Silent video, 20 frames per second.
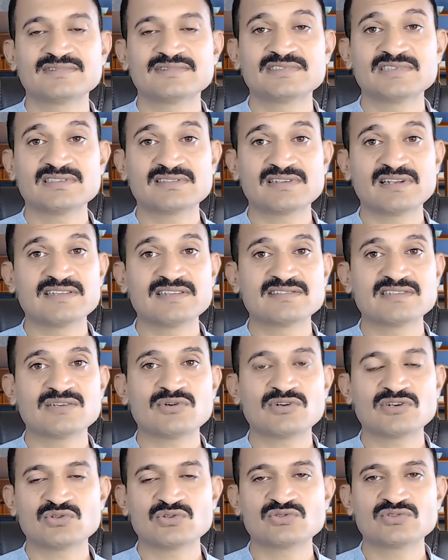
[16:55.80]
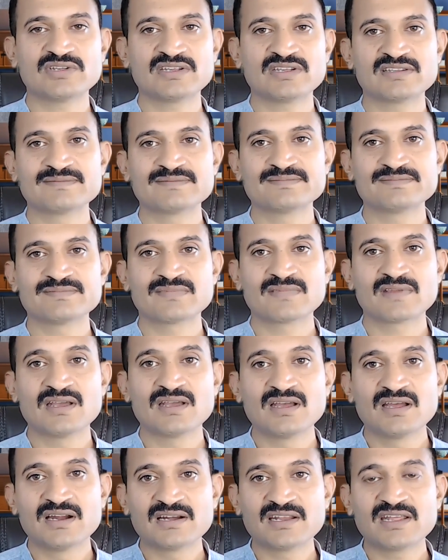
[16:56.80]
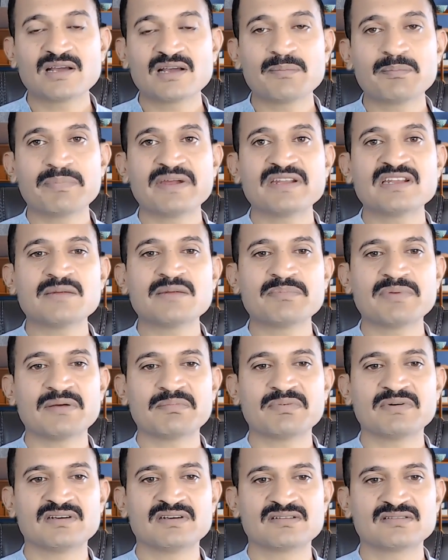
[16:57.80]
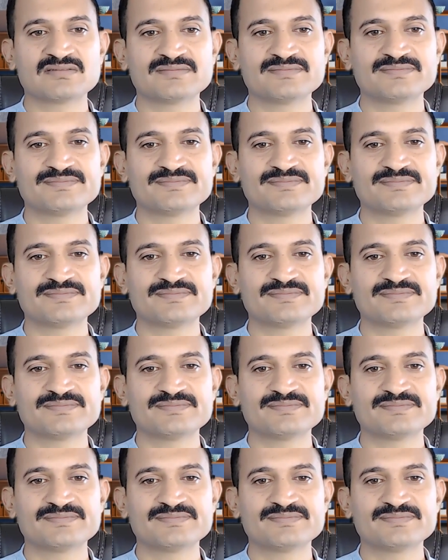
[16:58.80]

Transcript: Just listen what you're saying. Take a pen and paper